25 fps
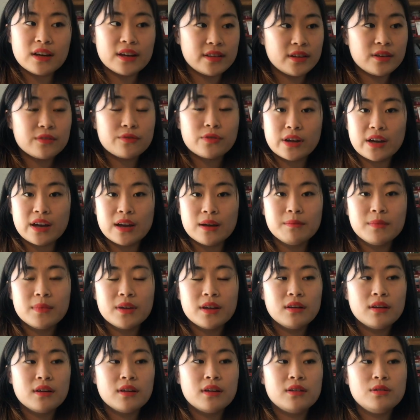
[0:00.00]
I think for
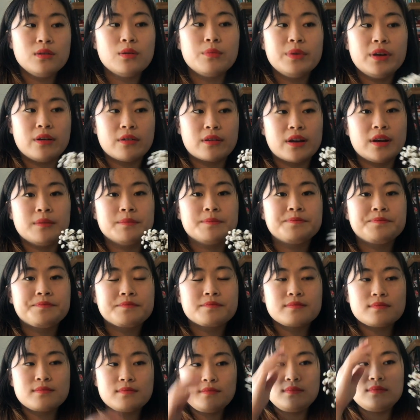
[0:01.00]
chem, you'll be okay.
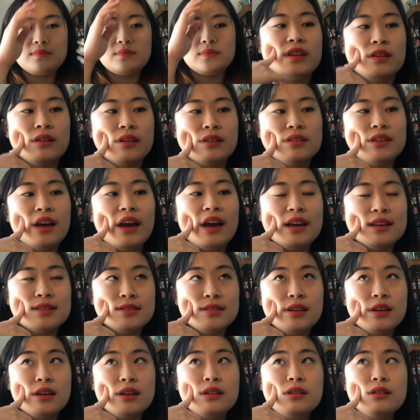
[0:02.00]
The
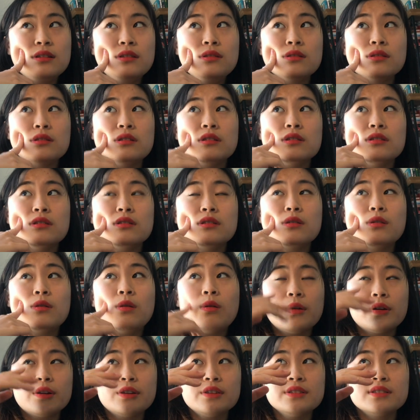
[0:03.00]
SL
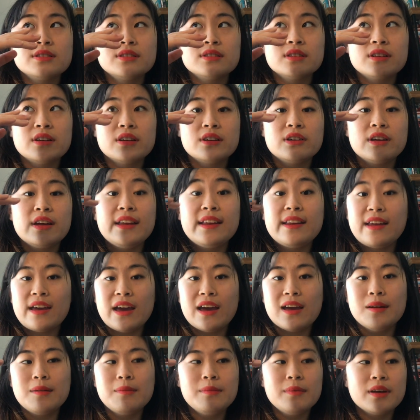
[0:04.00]
course in
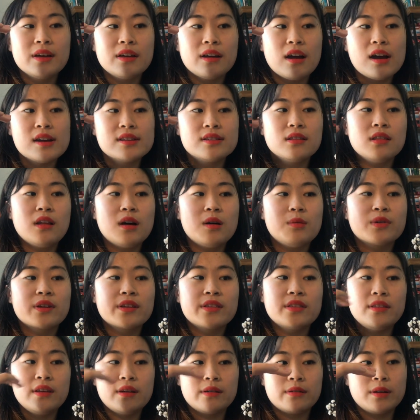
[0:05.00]
chem is a lot more
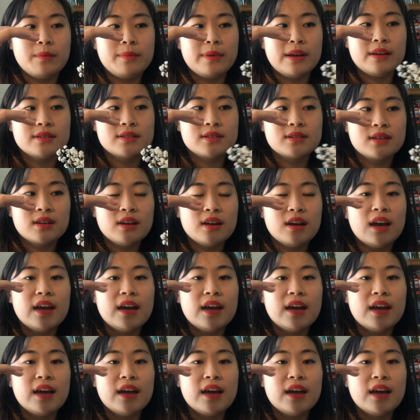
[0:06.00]
theory based,